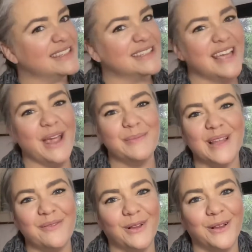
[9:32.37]
same
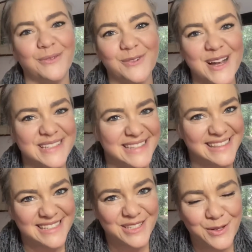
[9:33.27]
level of rest
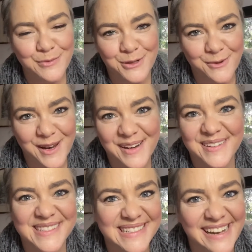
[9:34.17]
that the scripture right here
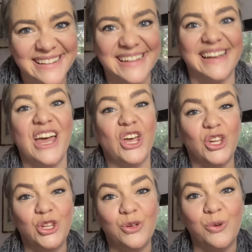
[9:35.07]
is telling
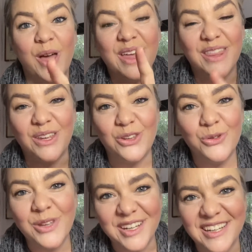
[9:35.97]
you that
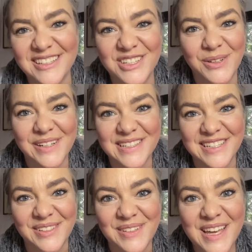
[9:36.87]
you can enter
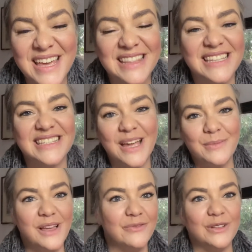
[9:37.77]
into. The same
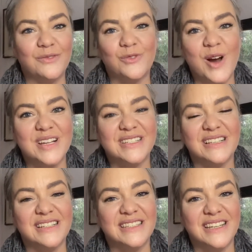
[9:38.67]
level of rest
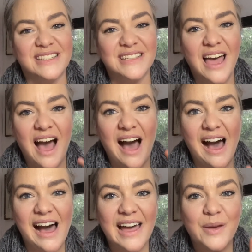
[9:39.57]
that says,
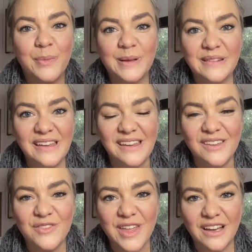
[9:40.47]
I
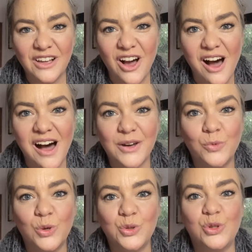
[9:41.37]
believe that God
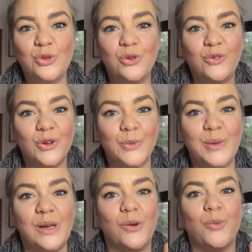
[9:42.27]
will do for
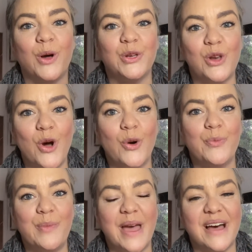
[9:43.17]
me what no
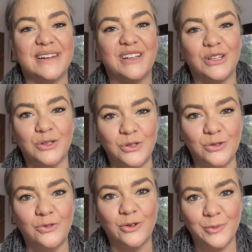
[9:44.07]
man can
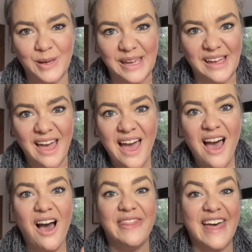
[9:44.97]
do for me,
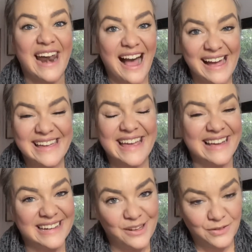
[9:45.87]
that I
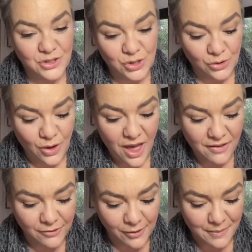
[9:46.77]
can't even do
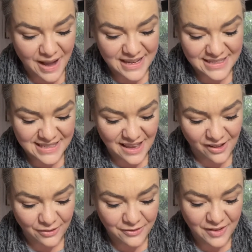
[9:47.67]
for
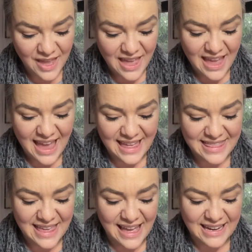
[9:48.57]
myself
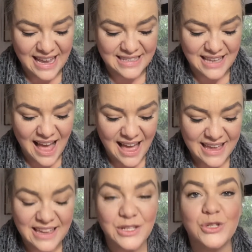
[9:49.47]
and that as
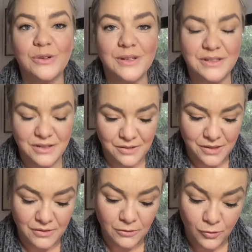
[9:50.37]
I enter into
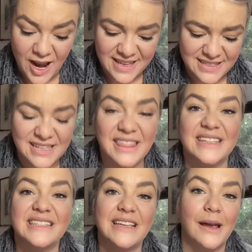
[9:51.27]
the rest,
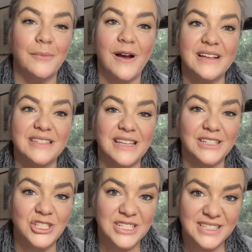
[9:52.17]
the same rest
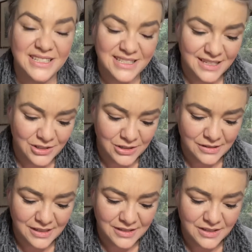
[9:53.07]
that Jesus
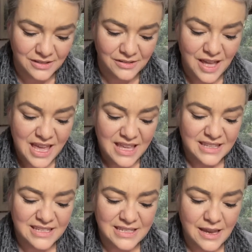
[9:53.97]
entered into,
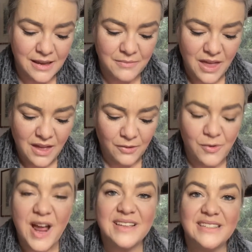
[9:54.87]
the same
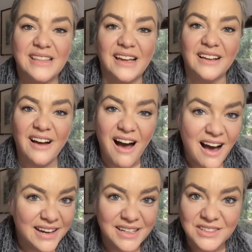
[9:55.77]
rest that
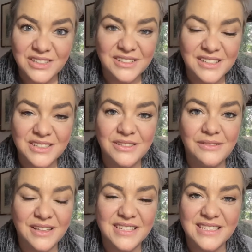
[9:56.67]
God entered
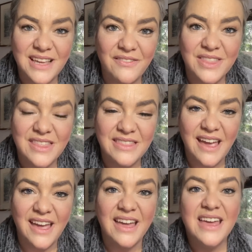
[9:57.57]
into on the seventh
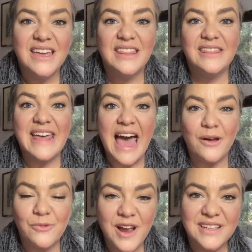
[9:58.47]
day,
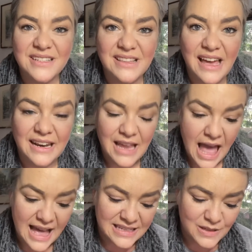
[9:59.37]
that rest that
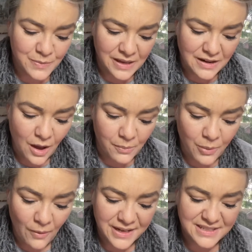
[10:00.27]
has been
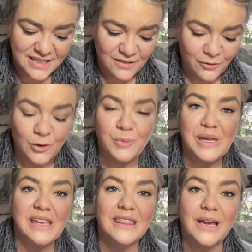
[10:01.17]
appointed for
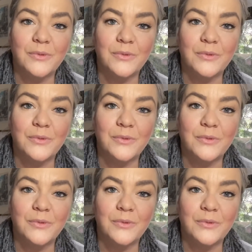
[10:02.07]
me, that